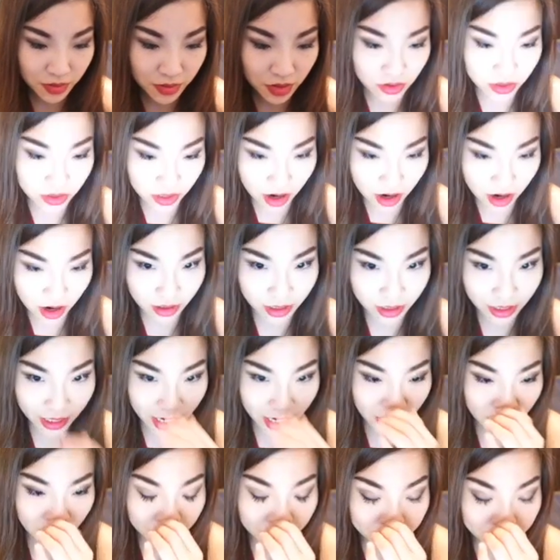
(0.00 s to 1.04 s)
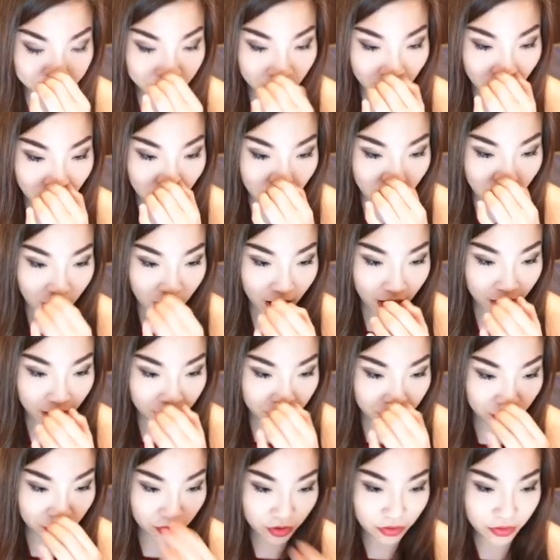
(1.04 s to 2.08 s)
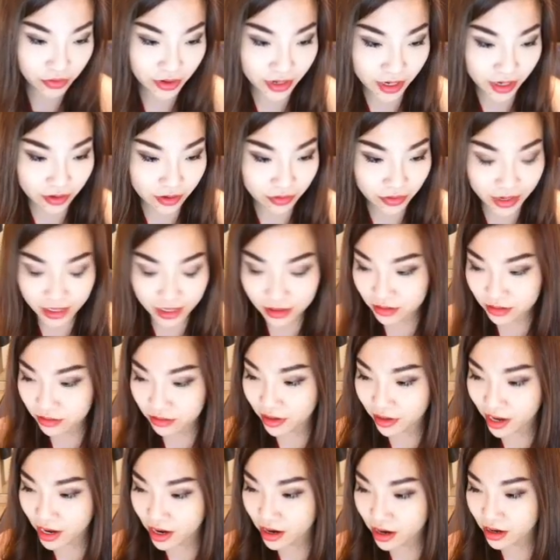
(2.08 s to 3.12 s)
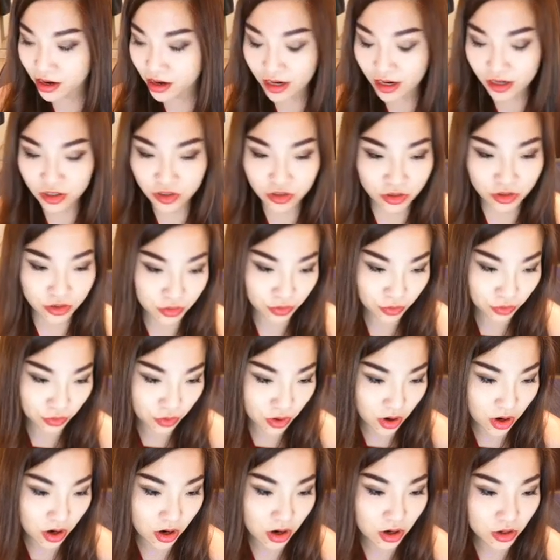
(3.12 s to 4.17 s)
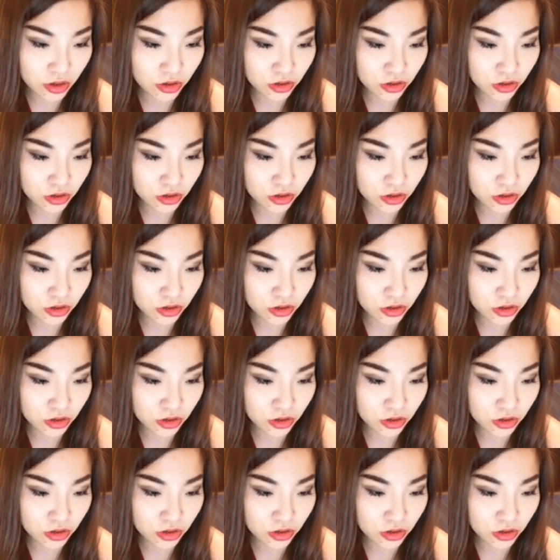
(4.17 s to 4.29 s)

talk again, and before we get right to that, I just want